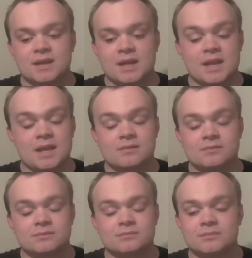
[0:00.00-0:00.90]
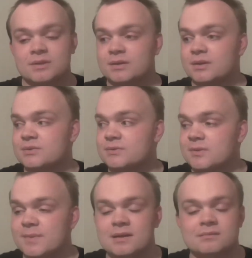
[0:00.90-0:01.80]
And now I'm going to talk
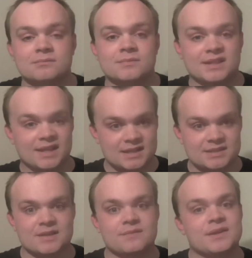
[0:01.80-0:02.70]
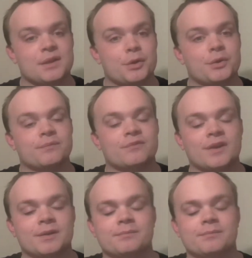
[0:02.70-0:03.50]
about the KSI can fight.